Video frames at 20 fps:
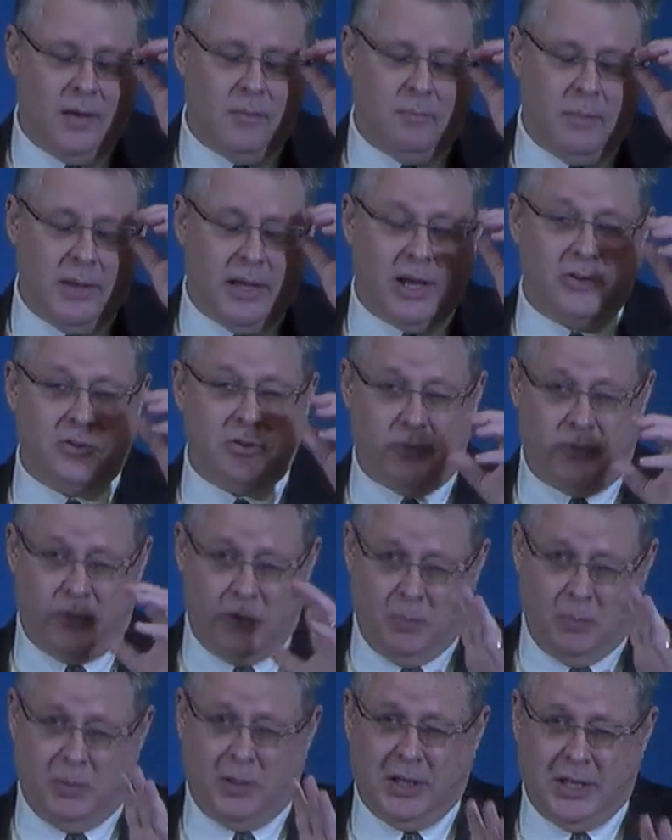Because if
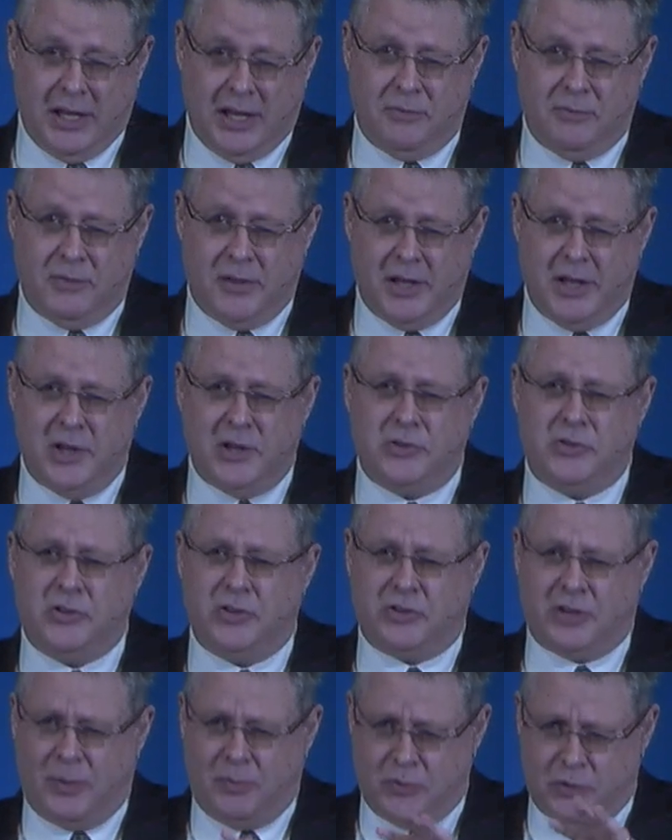you believe this,
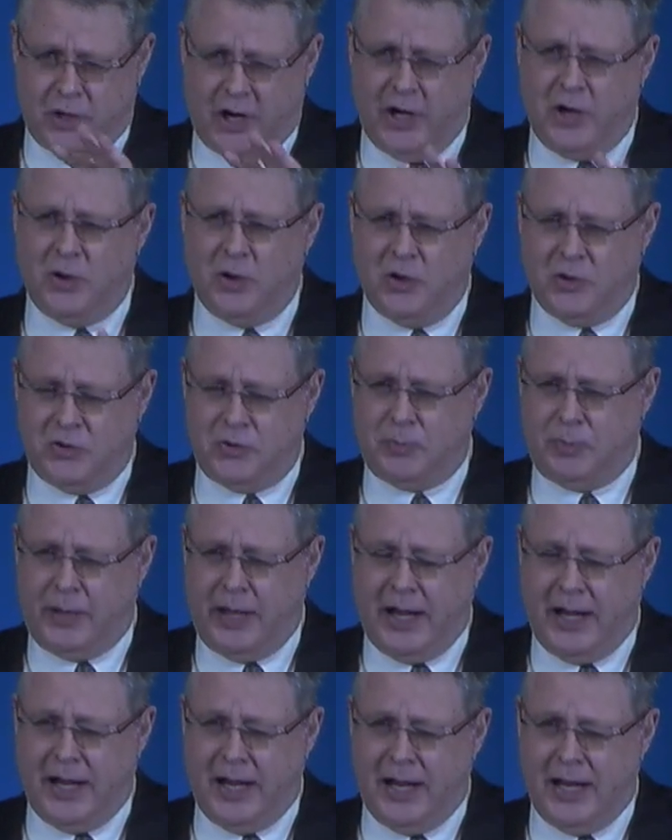as I'm trying to
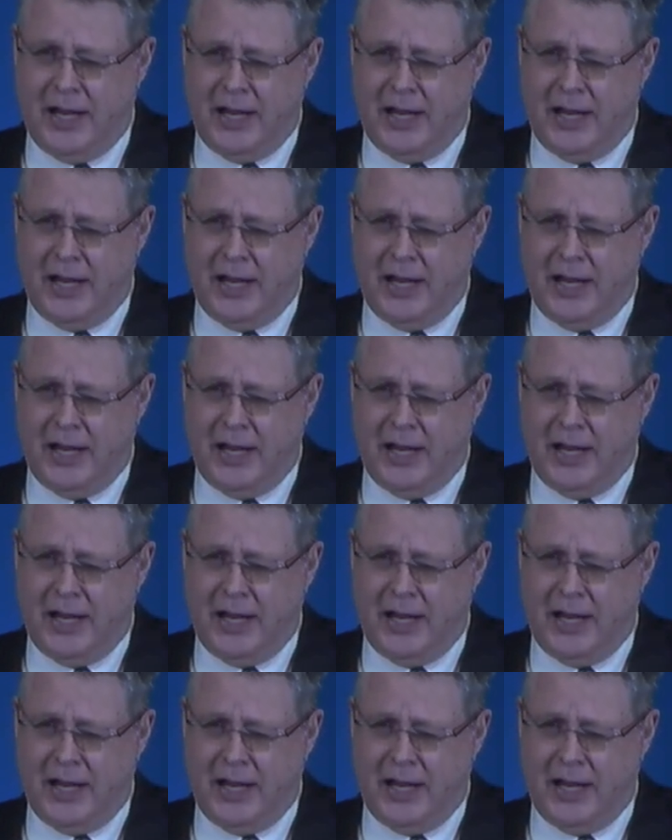explain it,